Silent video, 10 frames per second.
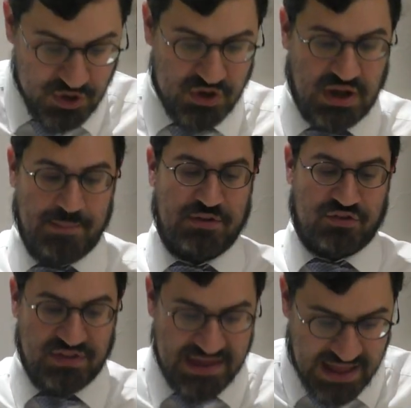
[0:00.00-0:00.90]
you're coming
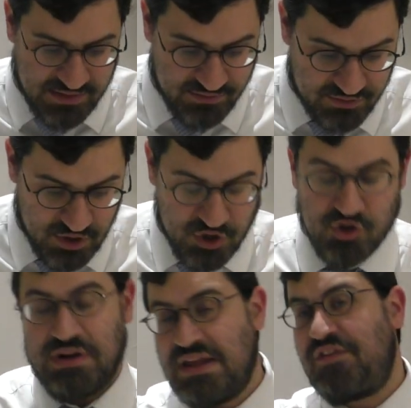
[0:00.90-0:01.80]
to the end,
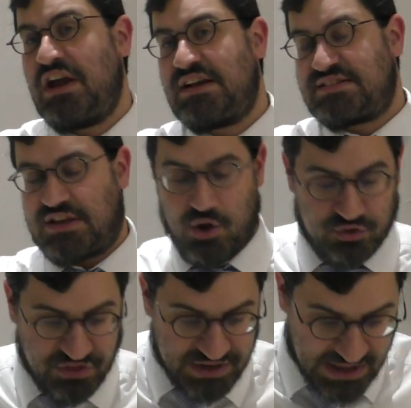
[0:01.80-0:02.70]
you're leaving us to go
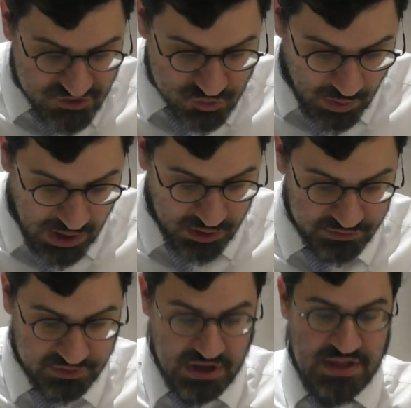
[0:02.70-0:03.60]
to the next world,